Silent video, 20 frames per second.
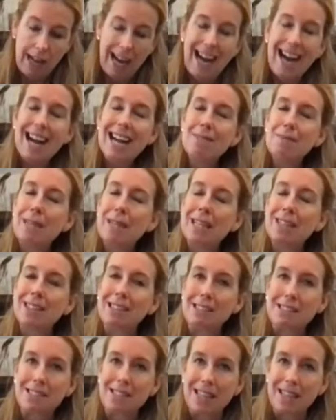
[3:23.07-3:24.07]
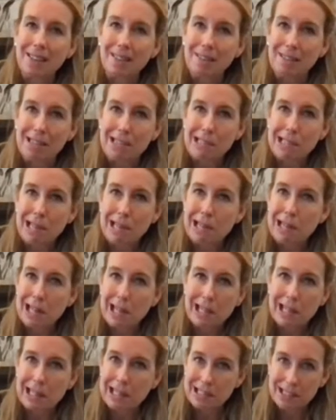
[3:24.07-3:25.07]
I'm here in St. Louis, and
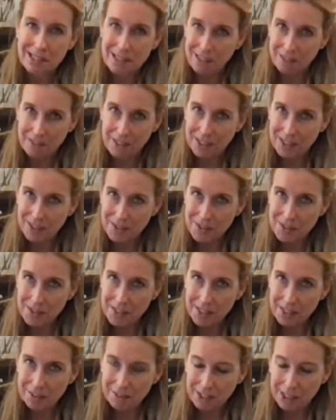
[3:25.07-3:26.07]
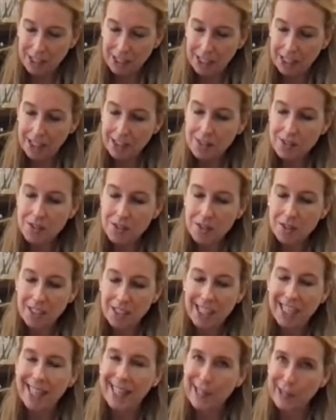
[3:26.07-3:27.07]
that kind of stuff you don't see every day. So you
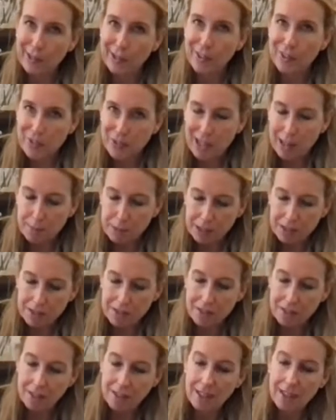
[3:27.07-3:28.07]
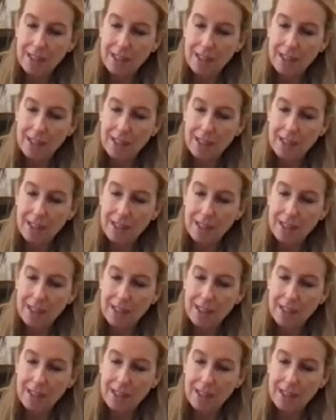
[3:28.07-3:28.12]
got to go to the tropics.